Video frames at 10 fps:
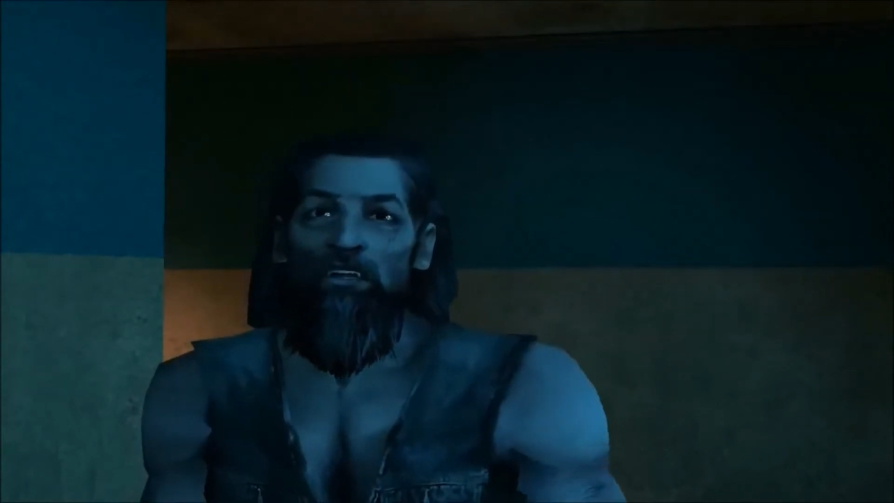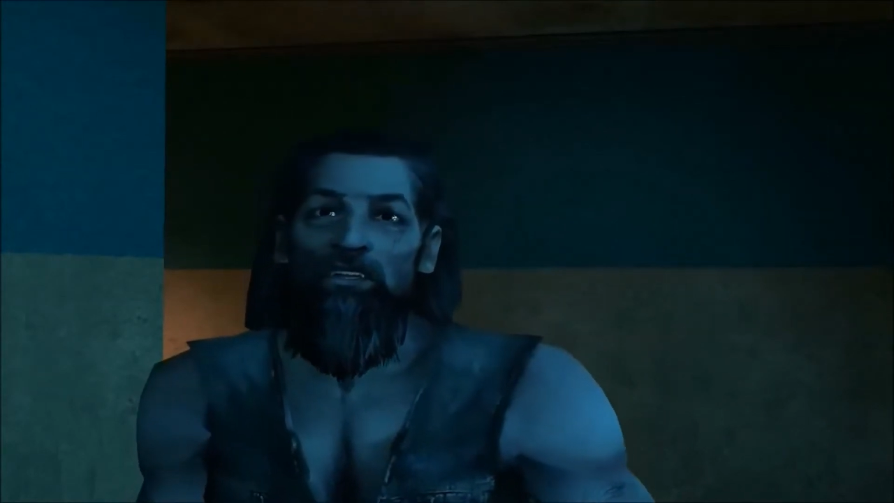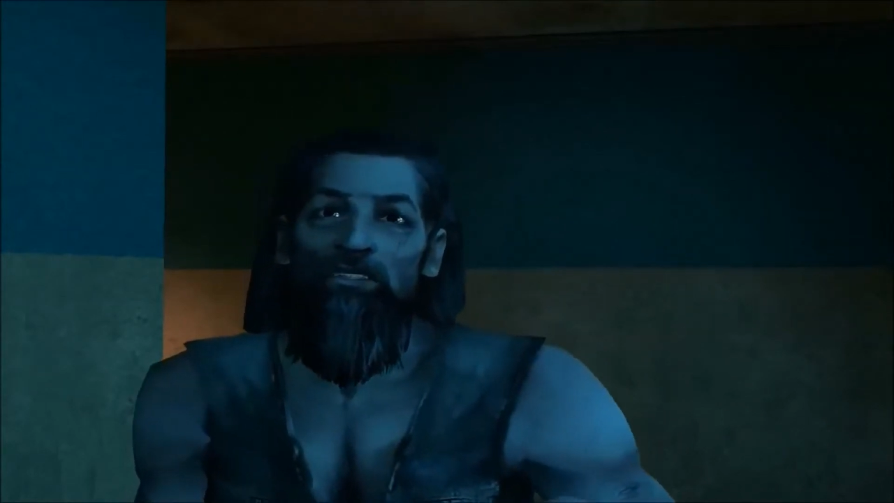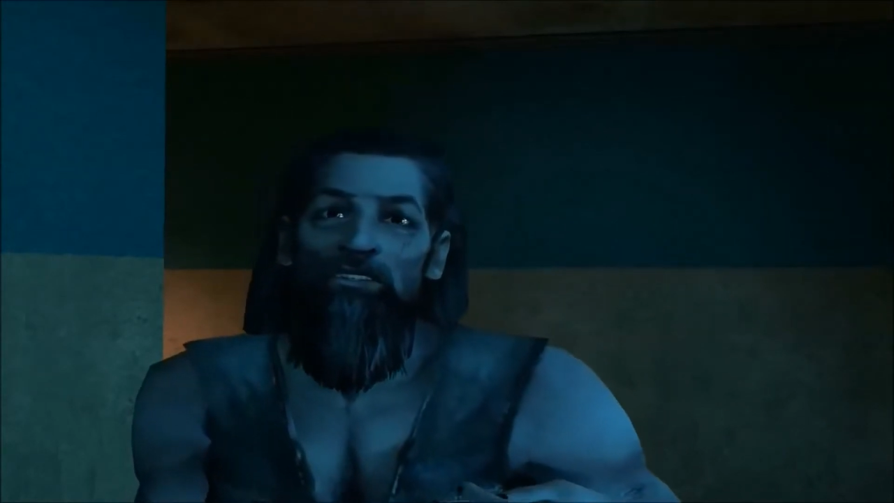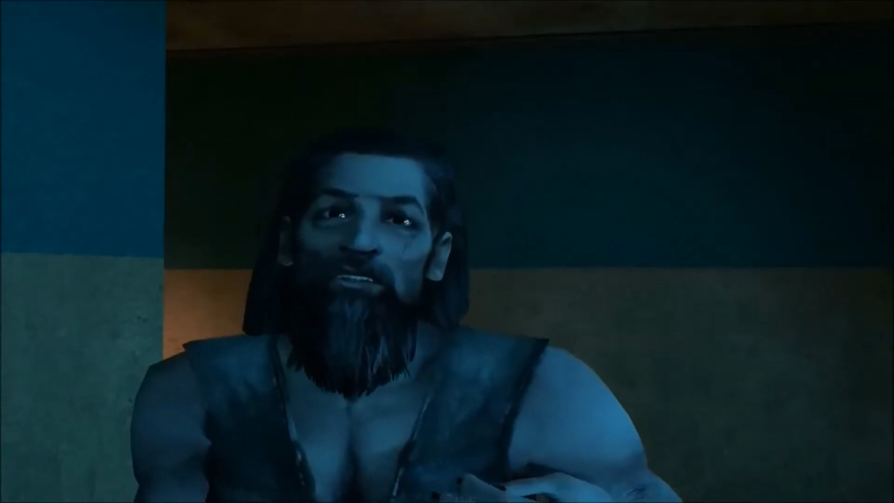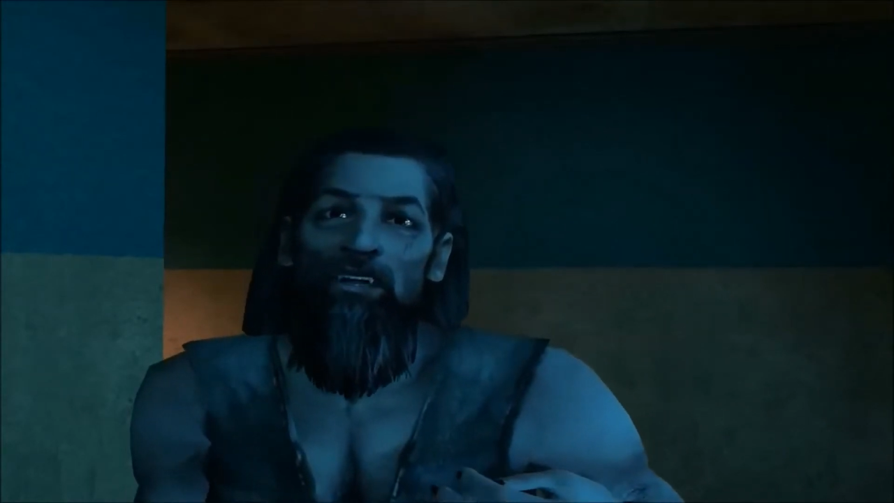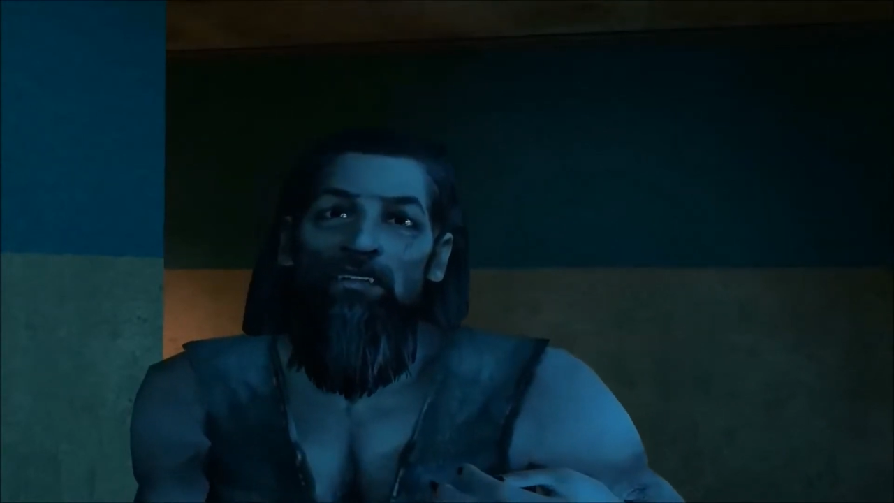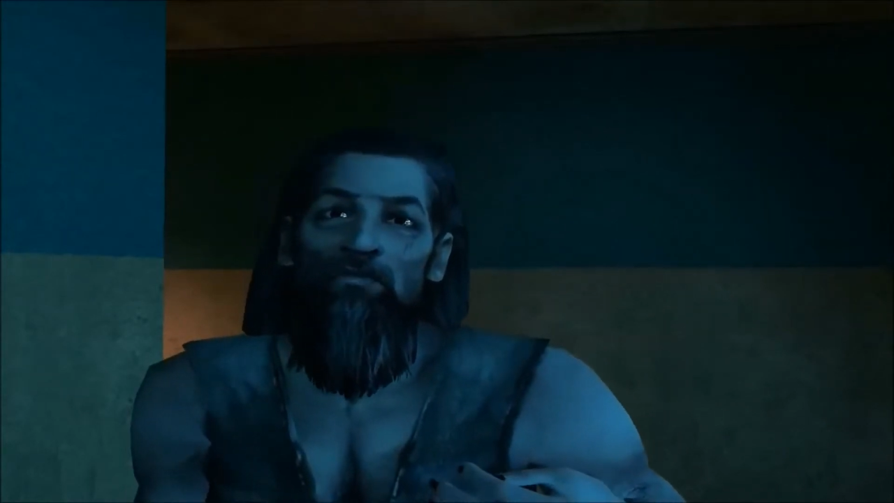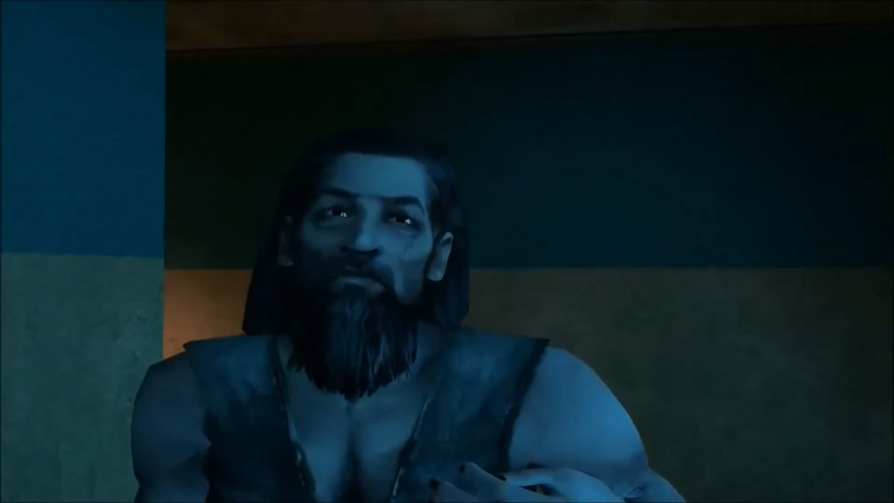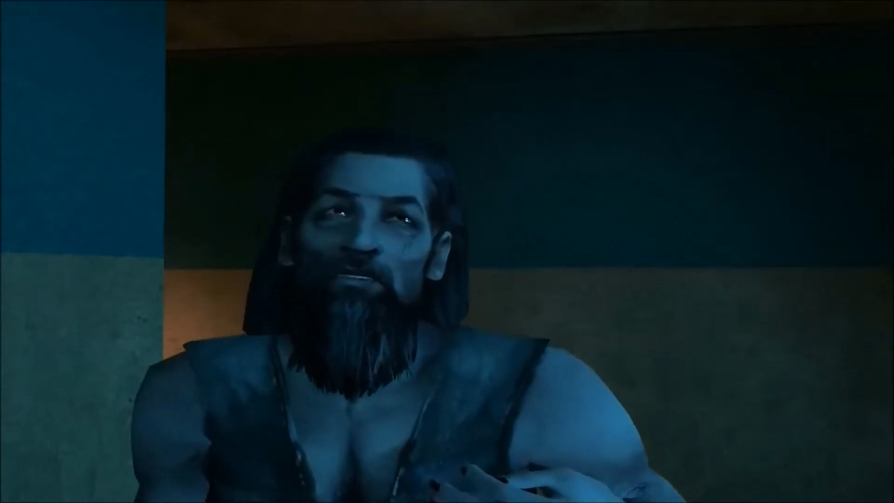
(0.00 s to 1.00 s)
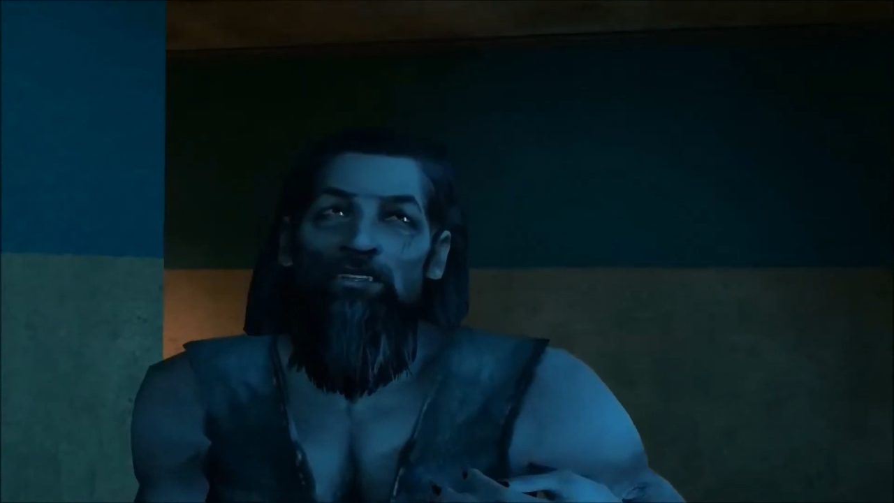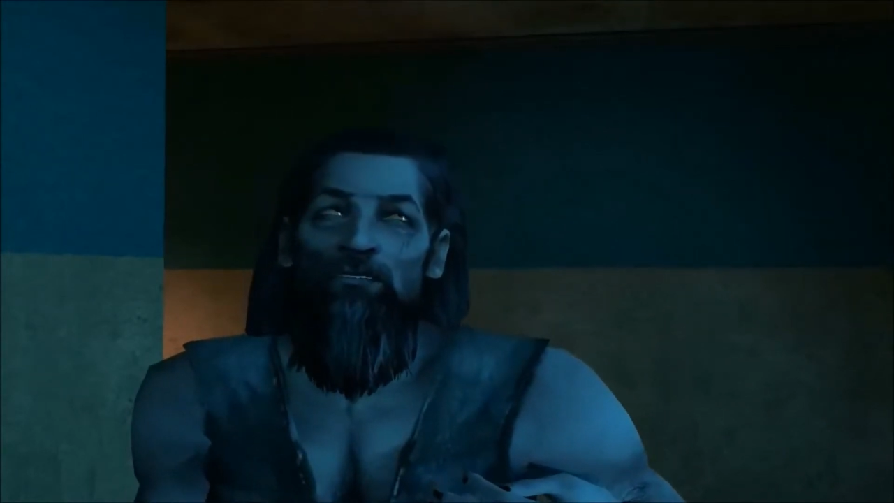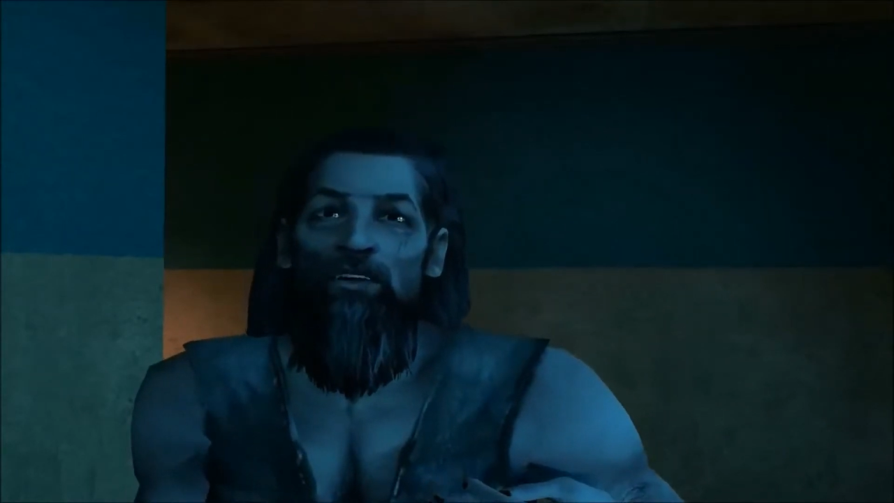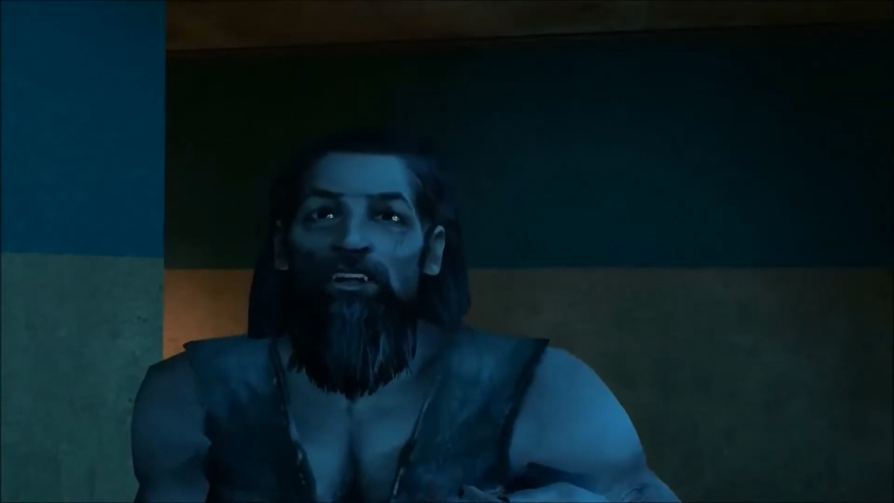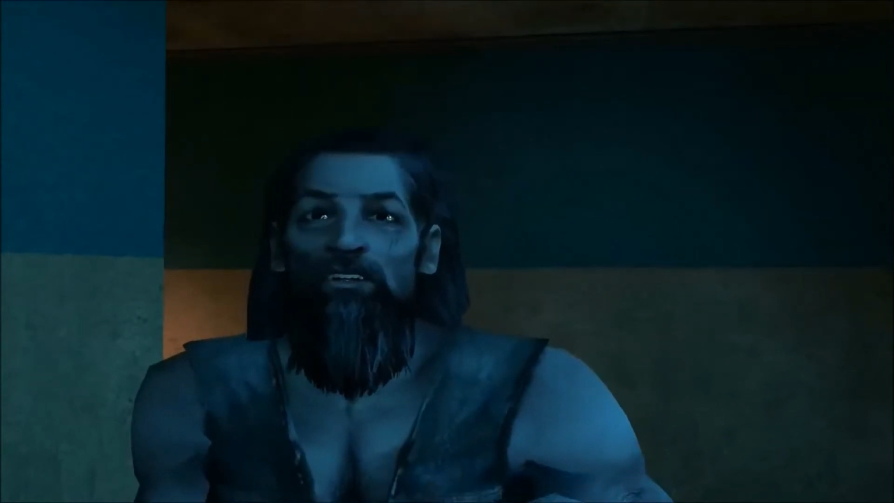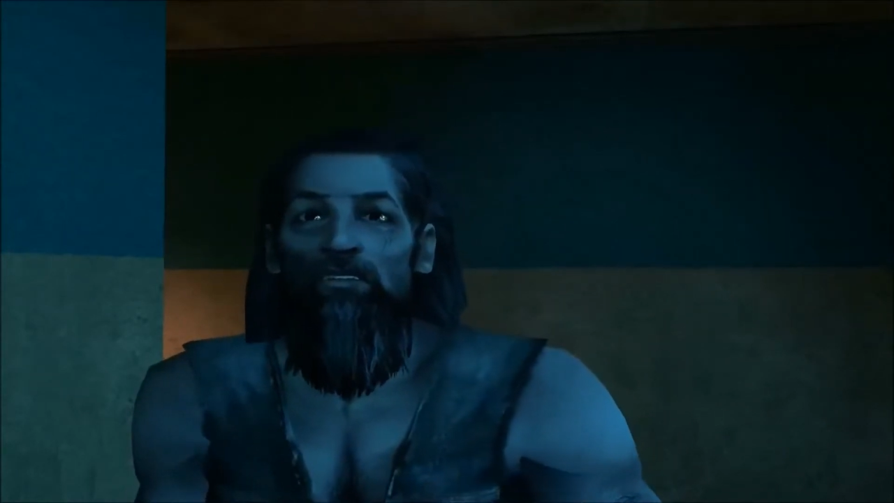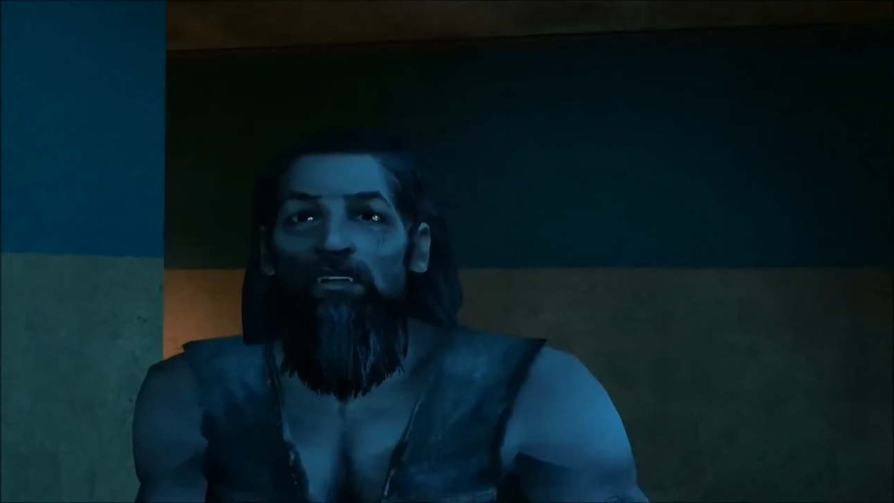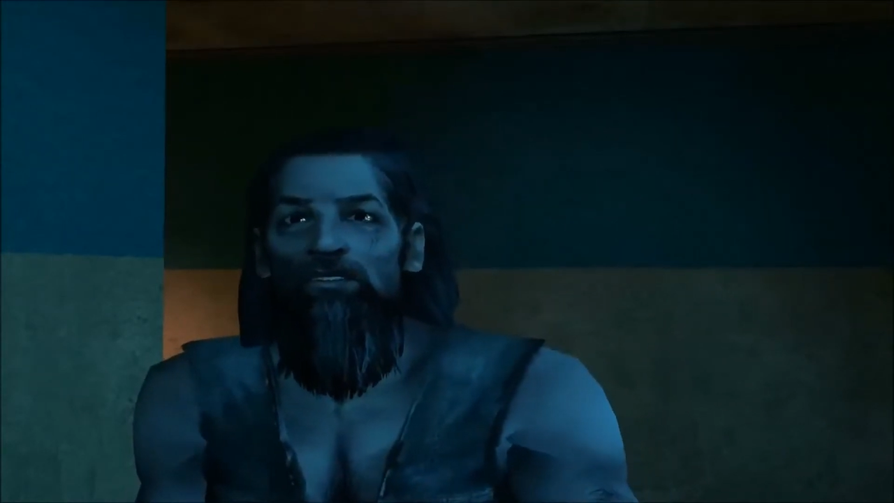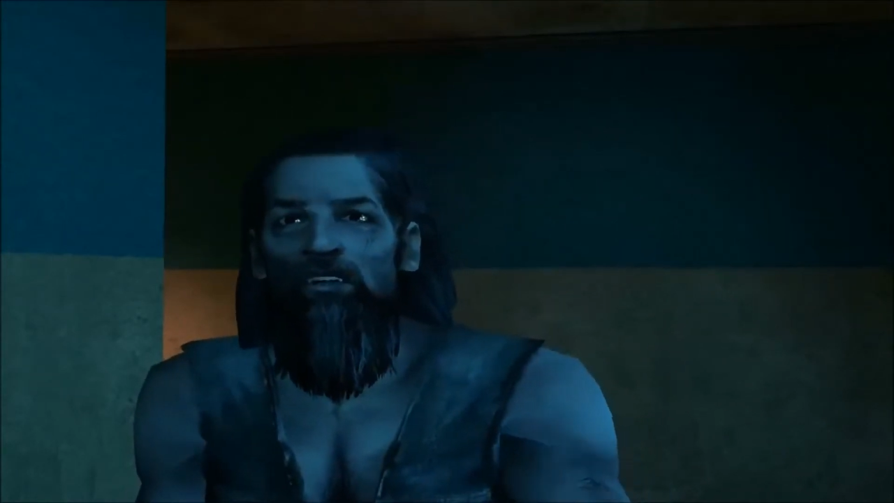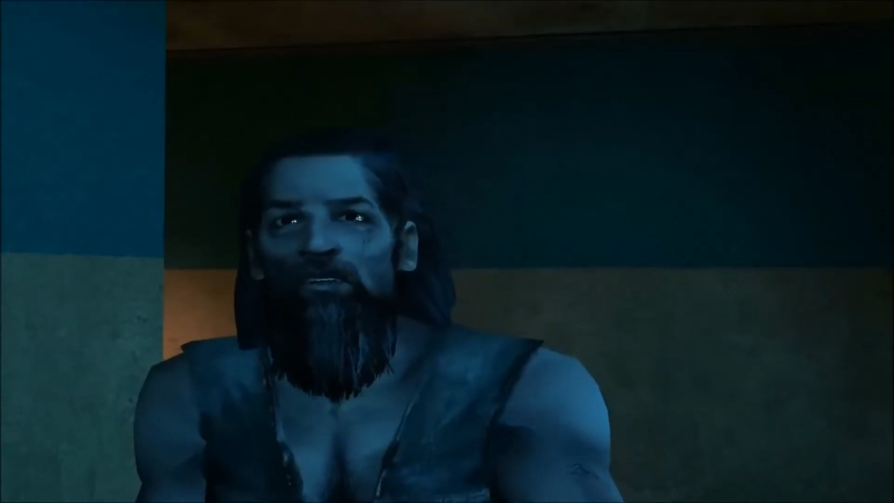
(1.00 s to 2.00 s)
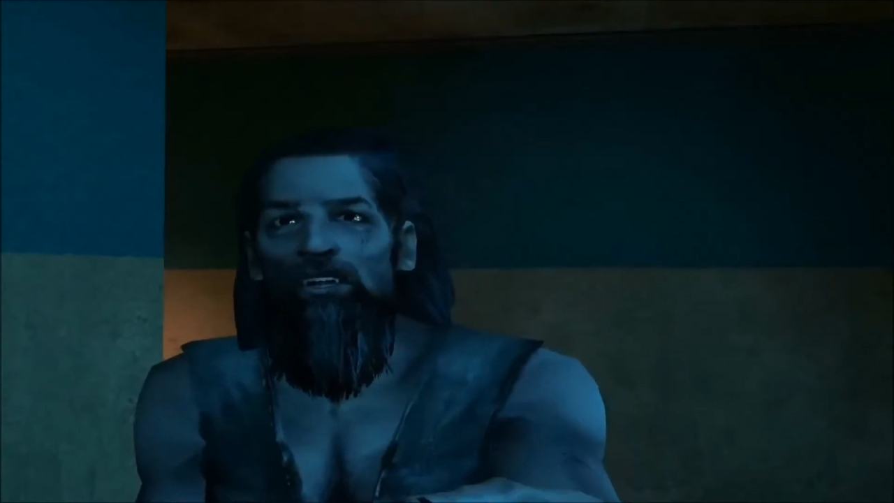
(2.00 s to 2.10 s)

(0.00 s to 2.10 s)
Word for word: I'll stay and keep a watch out.